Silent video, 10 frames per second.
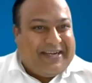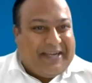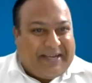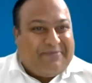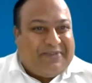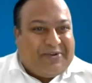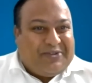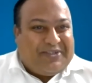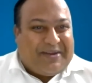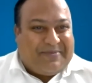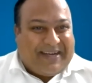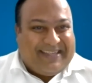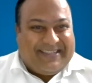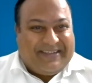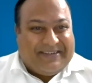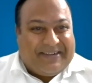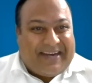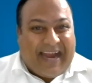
DTM Vinod Sharma is here,